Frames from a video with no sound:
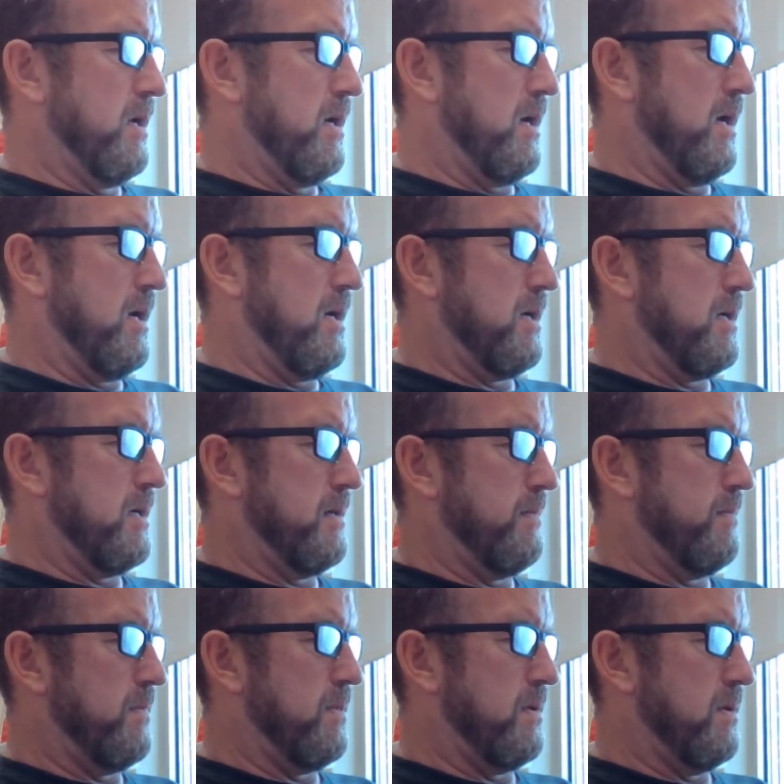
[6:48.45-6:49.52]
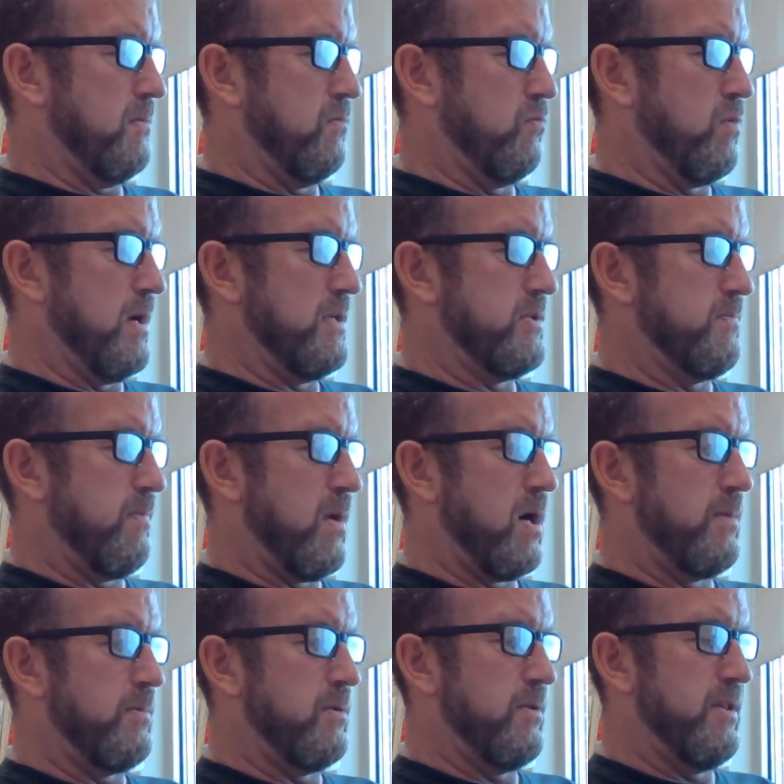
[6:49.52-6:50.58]
Was
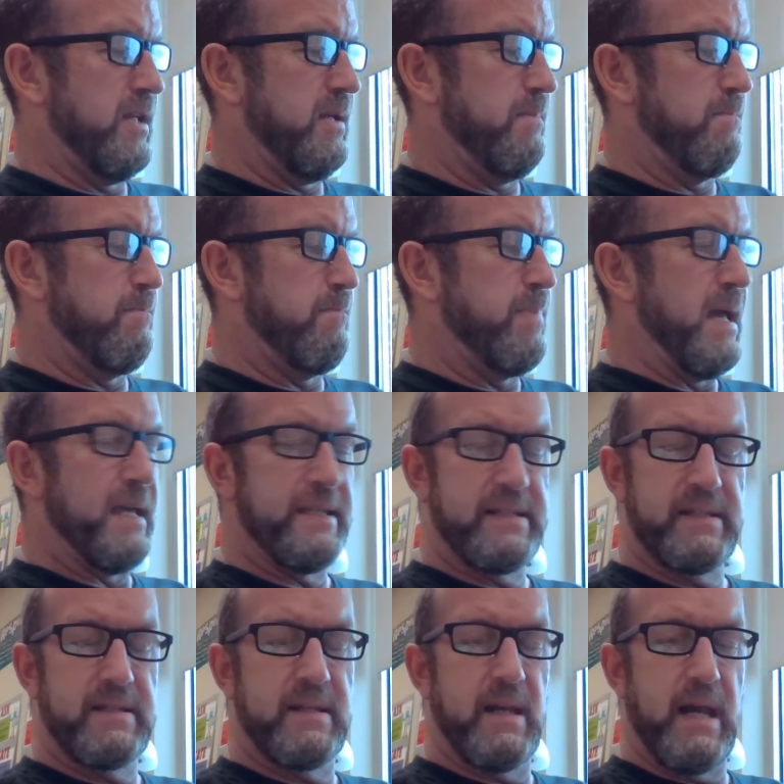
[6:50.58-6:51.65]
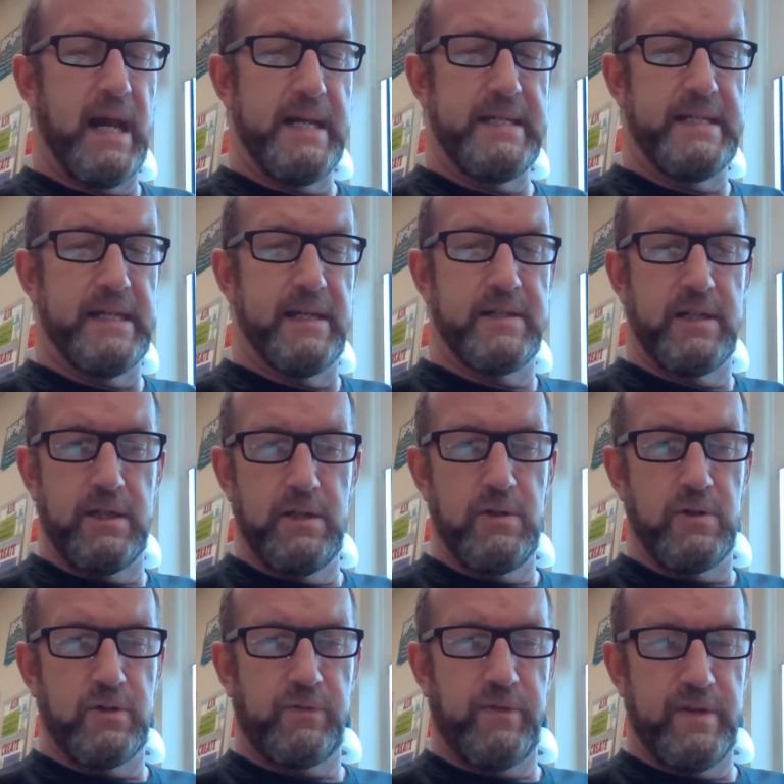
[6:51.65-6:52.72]
marble the best idea to
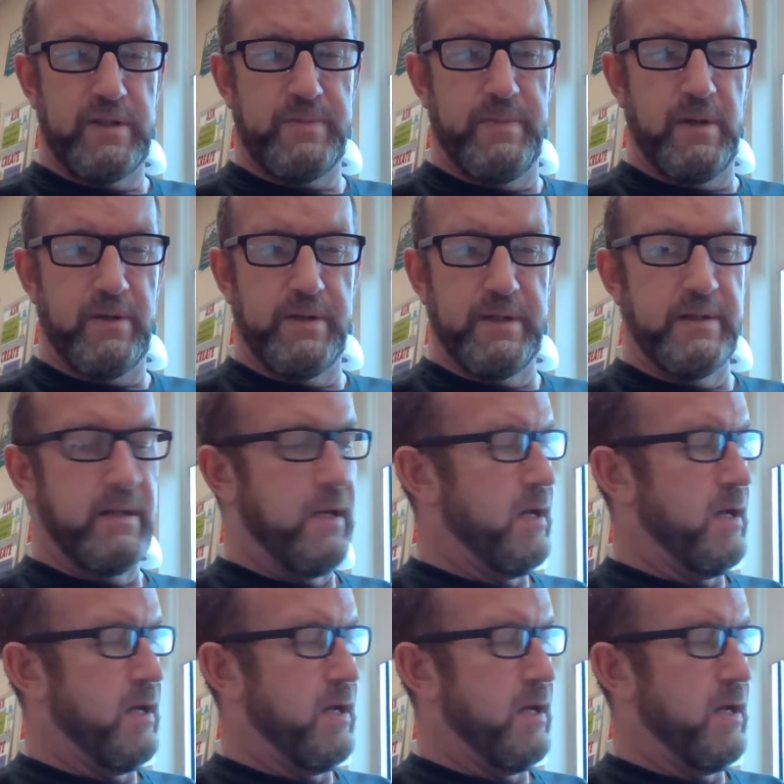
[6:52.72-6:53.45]
use for this building?